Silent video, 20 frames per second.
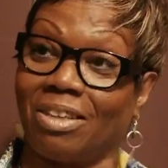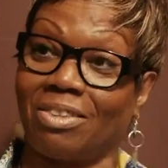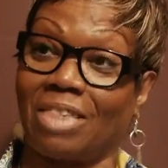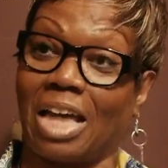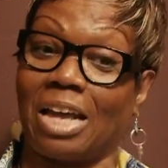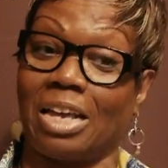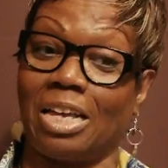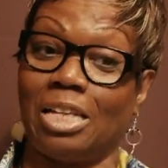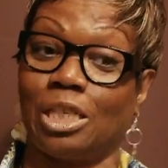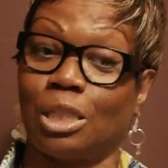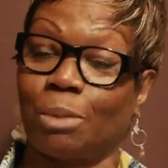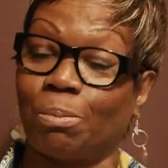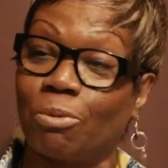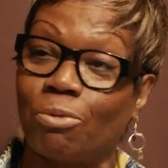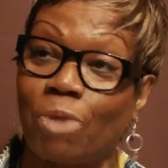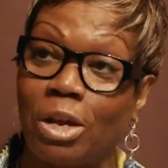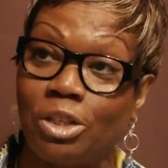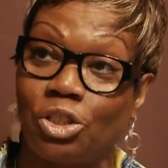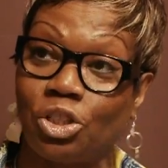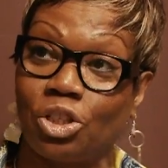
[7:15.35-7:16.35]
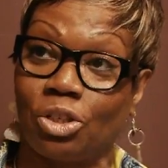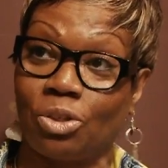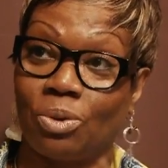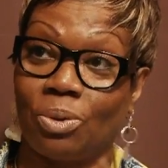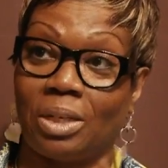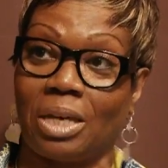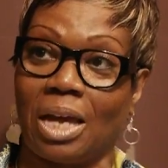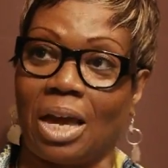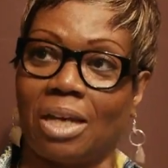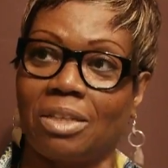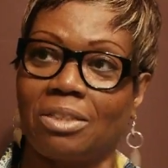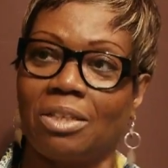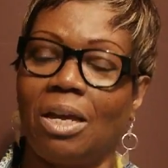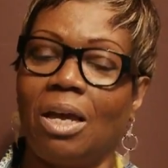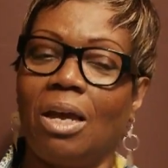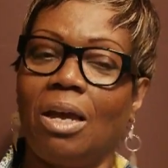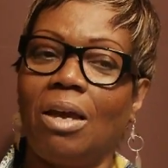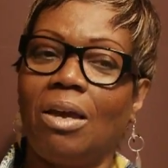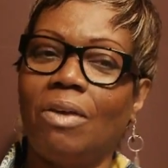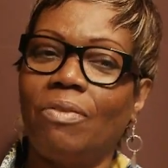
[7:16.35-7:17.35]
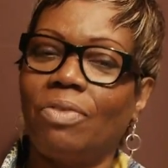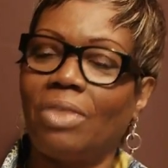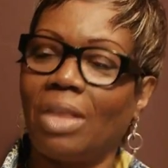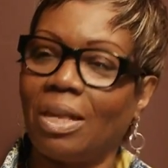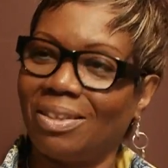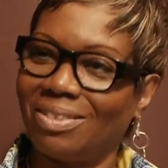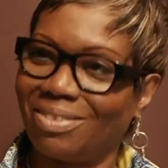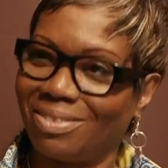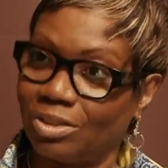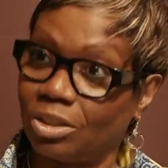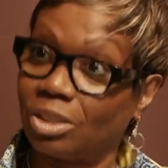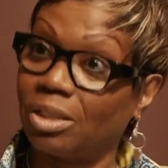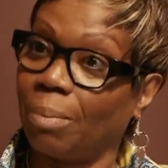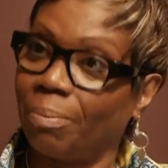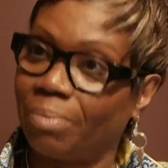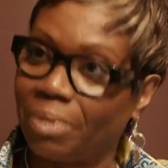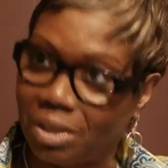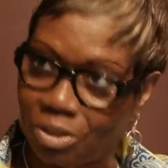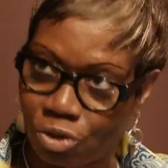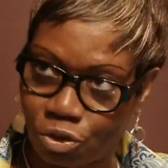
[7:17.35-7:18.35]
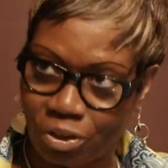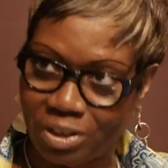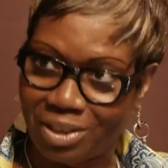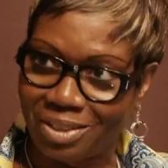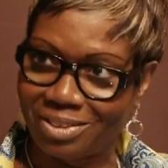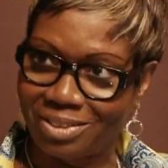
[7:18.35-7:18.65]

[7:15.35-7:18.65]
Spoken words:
that inspiration you get, something triggers